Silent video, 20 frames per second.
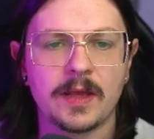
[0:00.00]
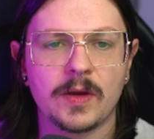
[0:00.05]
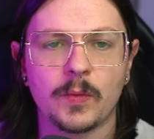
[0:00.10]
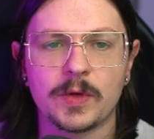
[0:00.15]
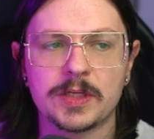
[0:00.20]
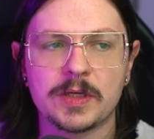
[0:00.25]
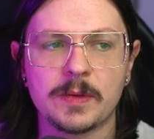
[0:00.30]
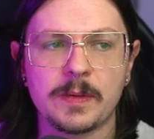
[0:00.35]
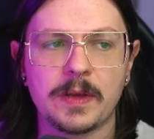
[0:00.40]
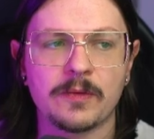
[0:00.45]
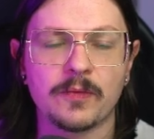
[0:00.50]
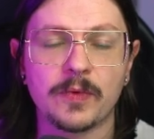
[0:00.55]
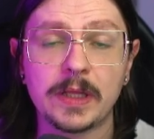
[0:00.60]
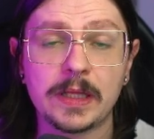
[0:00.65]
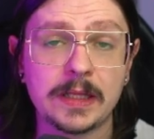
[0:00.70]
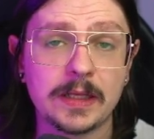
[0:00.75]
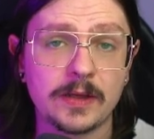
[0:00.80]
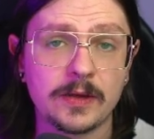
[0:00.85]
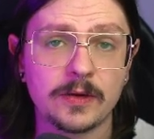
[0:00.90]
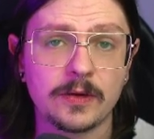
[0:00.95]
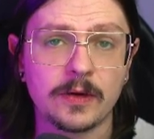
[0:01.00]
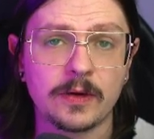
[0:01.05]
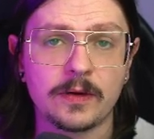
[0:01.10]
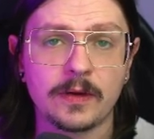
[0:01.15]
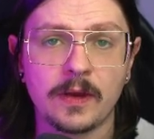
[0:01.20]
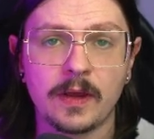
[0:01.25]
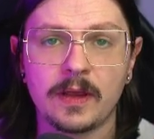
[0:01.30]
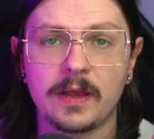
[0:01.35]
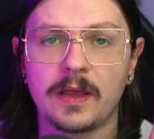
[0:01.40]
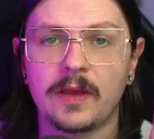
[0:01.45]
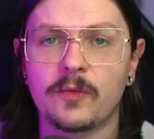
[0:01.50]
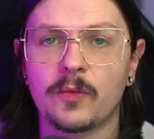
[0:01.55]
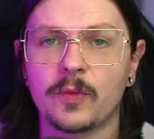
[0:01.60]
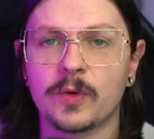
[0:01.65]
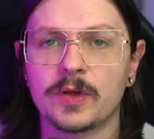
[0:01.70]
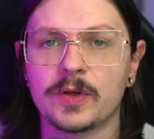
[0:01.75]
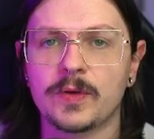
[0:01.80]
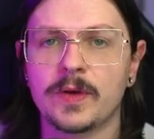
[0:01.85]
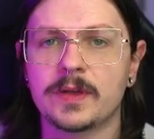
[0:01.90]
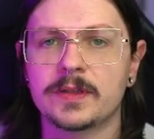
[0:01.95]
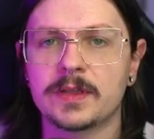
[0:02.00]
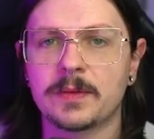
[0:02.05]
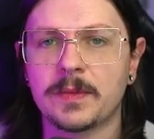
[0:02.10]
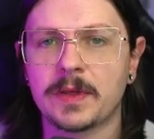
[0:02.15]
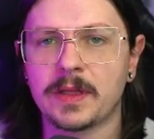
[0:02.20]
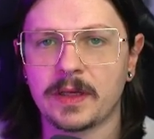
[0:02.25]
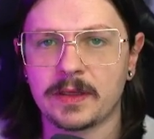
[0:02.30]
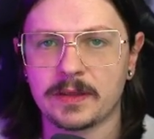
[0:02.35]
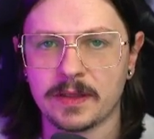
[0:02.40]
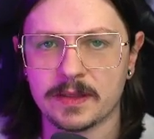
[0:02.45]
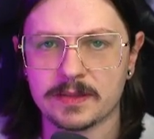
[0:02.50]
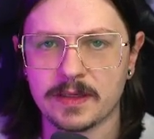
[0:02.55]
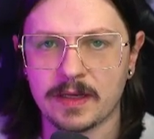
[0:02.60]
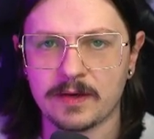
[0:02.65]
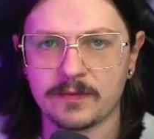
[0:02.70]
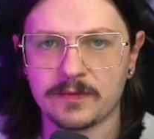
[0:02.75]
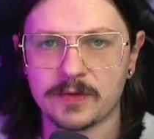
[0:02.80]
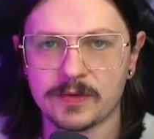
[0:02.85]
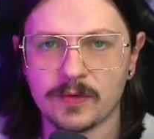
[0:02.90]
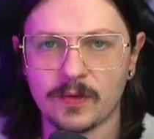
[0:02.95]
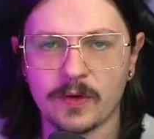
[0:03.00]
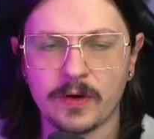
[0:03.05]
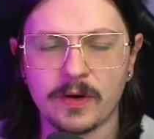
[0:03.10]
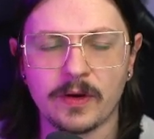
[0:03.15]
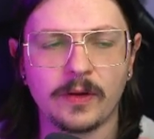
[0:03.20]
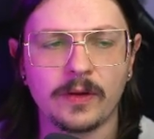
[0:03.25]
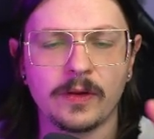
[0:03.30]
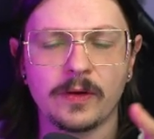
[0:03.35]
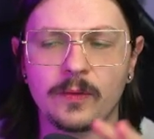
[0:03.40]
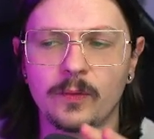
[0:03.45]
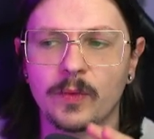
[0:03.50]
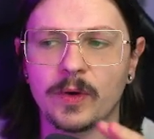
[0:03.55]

which can be really good if we're doing something like this kind of tutorial